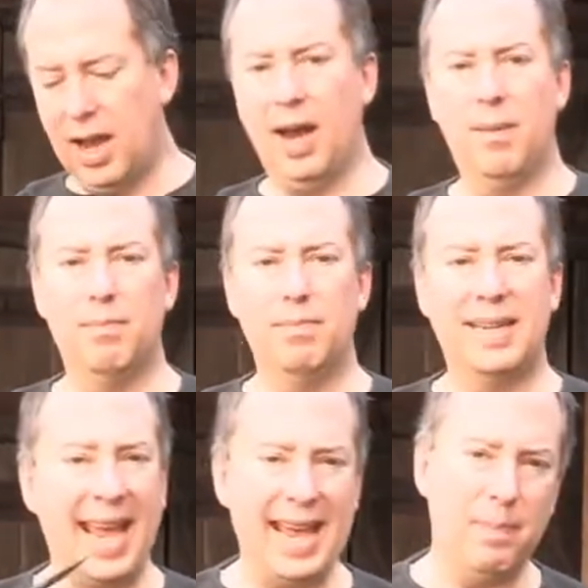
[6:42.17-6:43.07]
uh,
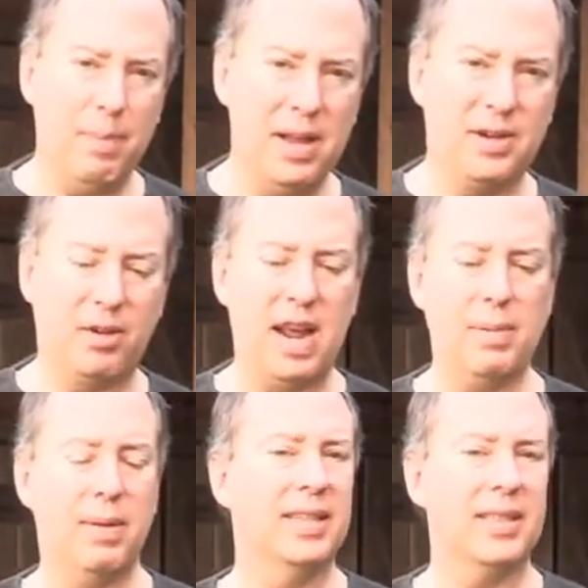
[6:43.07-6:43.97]
can
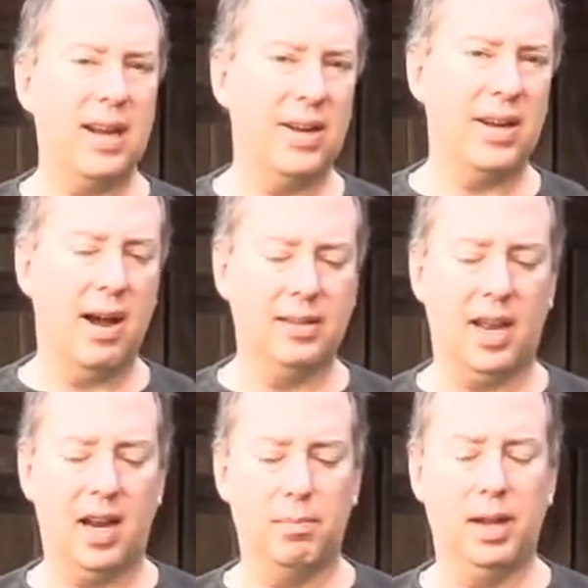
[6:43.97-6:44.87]
penetrate, but it's not going to cause
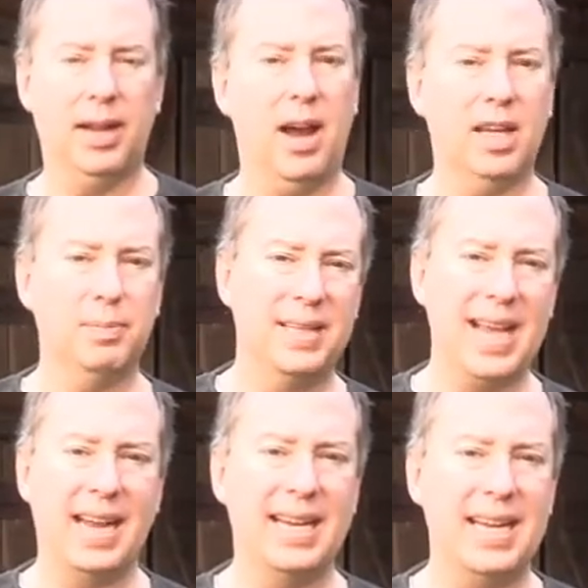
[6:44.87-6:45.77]
a lot of blood loss. But
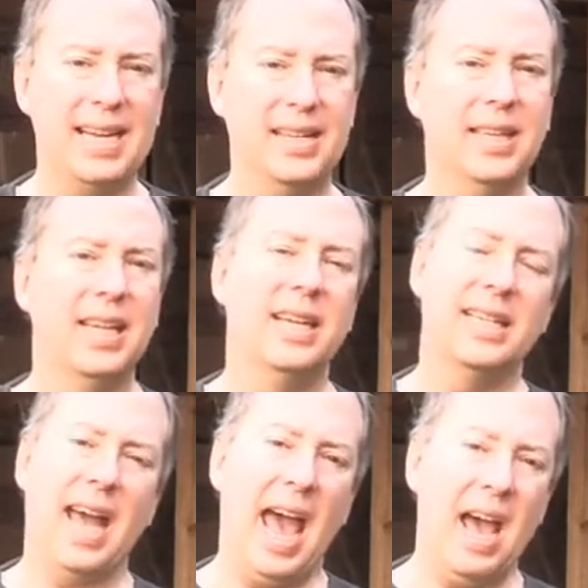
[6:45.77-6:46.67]
the idea is
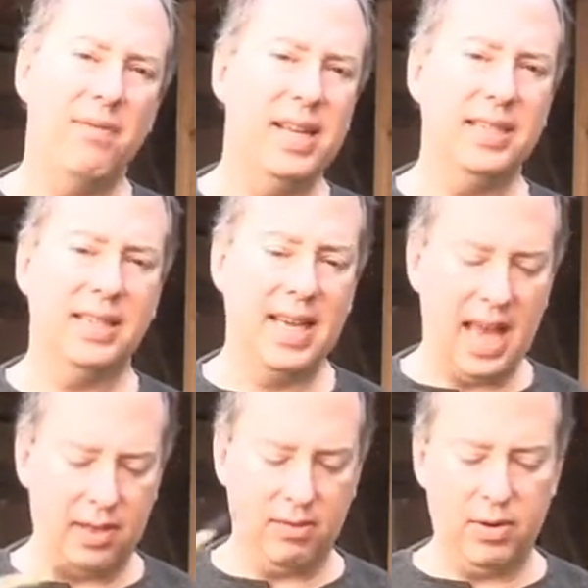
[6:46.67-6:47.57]
to have this
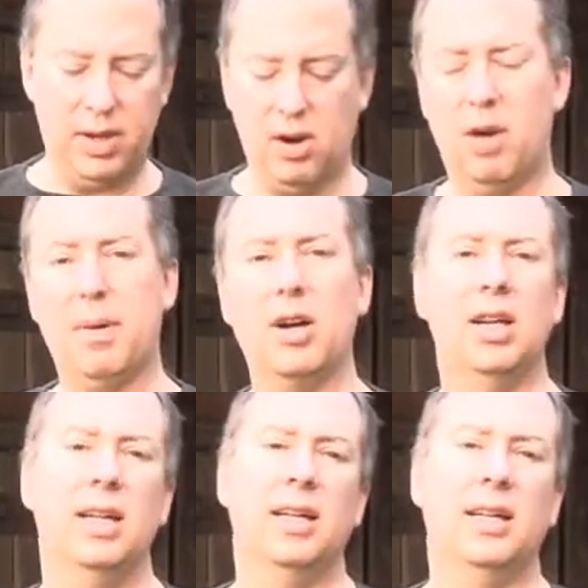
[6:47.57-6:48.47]
get through the armor.
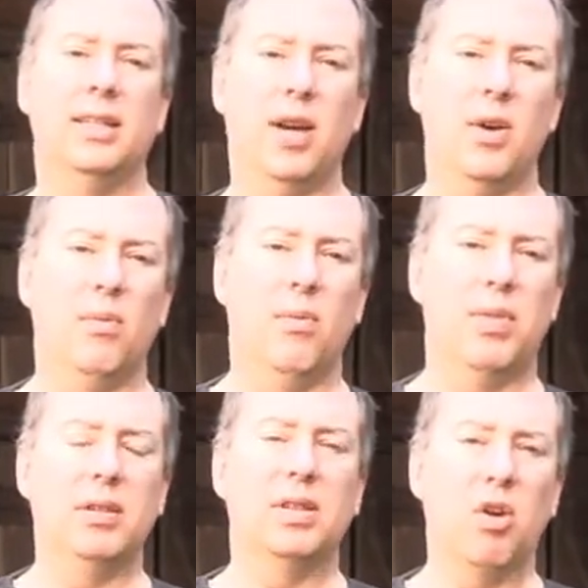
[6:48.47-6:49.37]
So
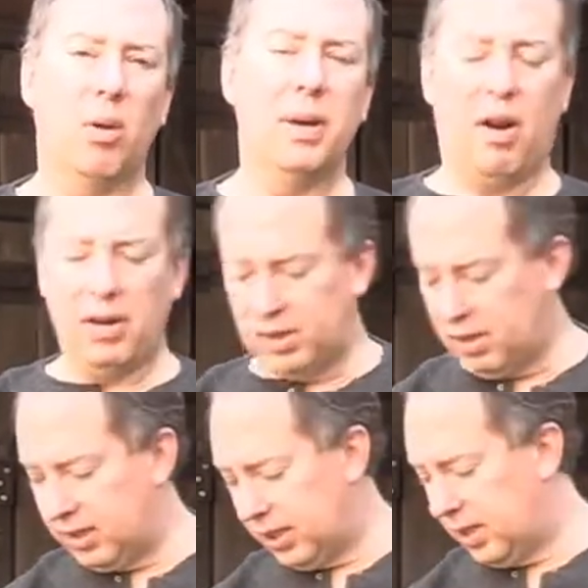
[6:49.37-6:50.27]
those Norman
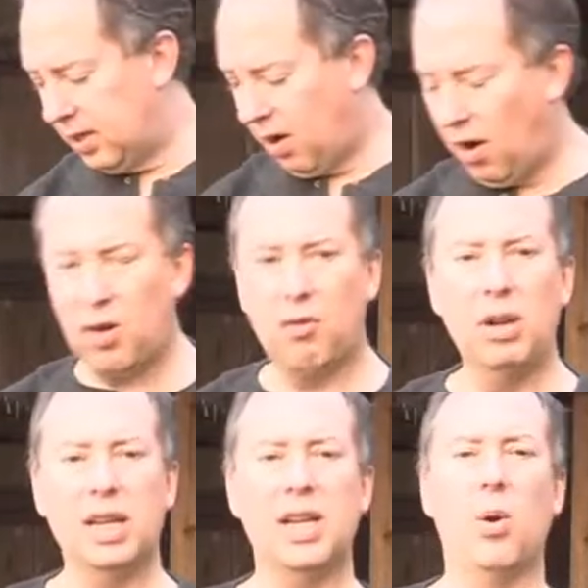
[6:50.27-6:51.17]
archers aren't
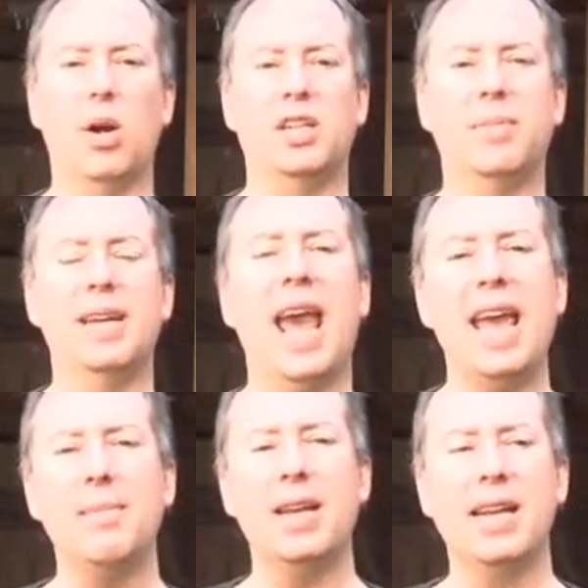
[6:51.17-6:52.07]
really going to be
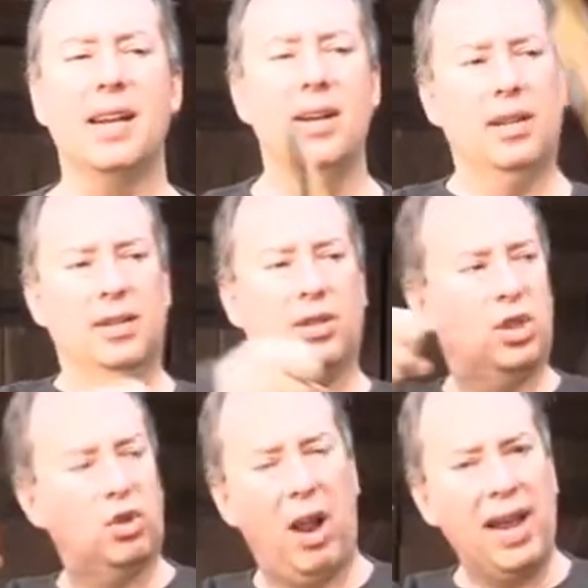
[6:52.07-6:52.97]
aiming
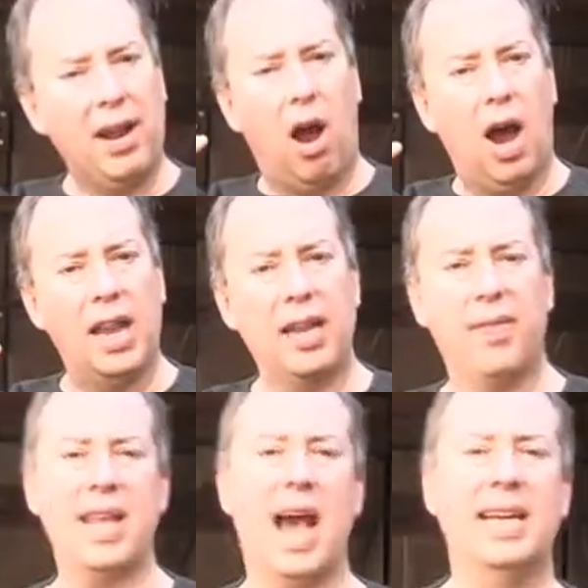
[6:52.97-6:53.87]
straight on.
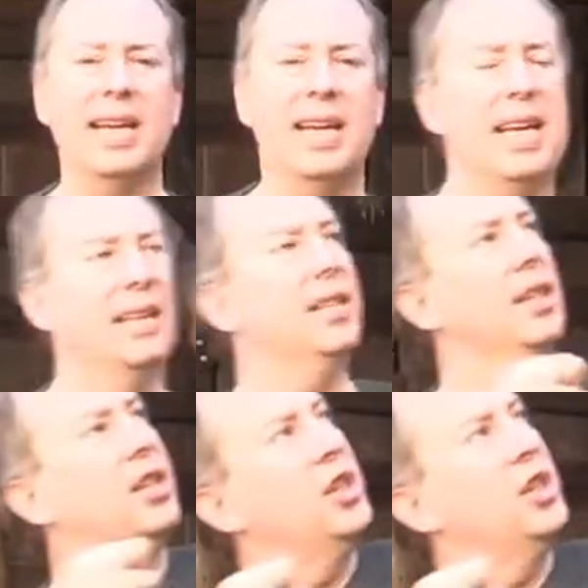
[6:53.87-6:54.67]
The idea is to